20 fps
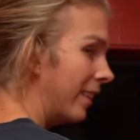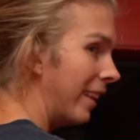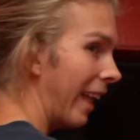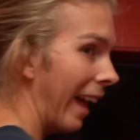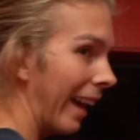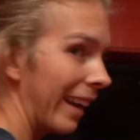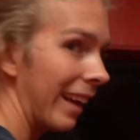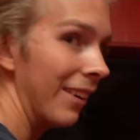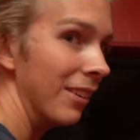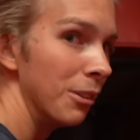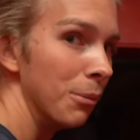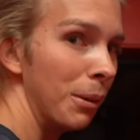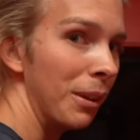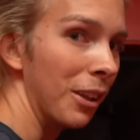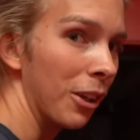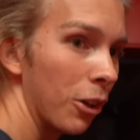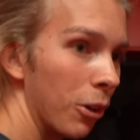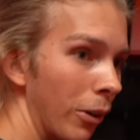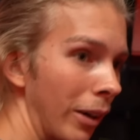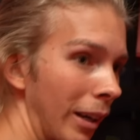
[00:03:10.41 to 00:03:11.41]
That gives me
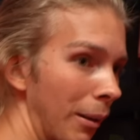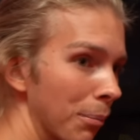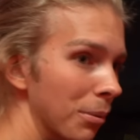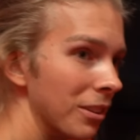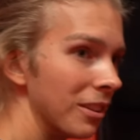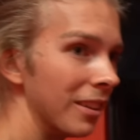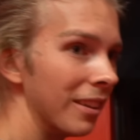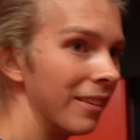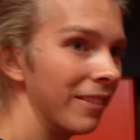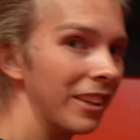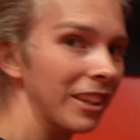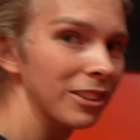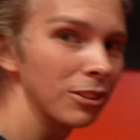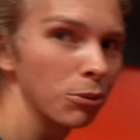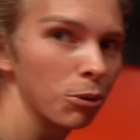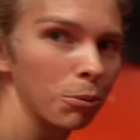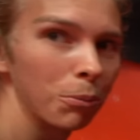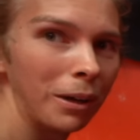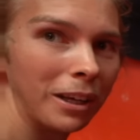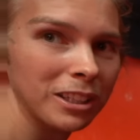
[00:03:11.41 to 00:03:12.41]
the creeps. This
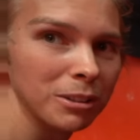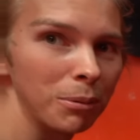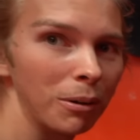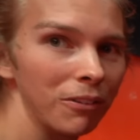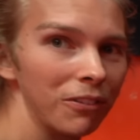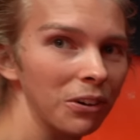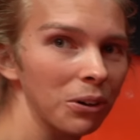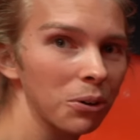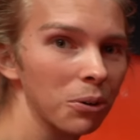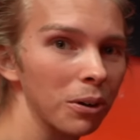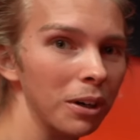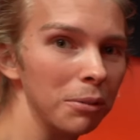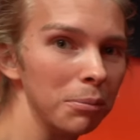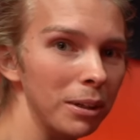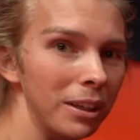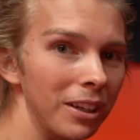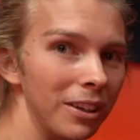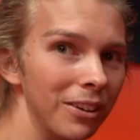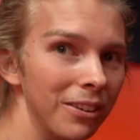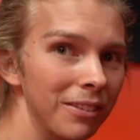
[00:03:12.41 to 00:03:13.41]
room makes me feel
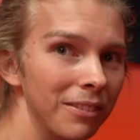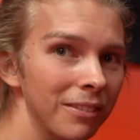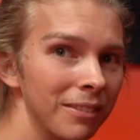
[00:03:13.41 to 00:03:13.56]
creepy, dude.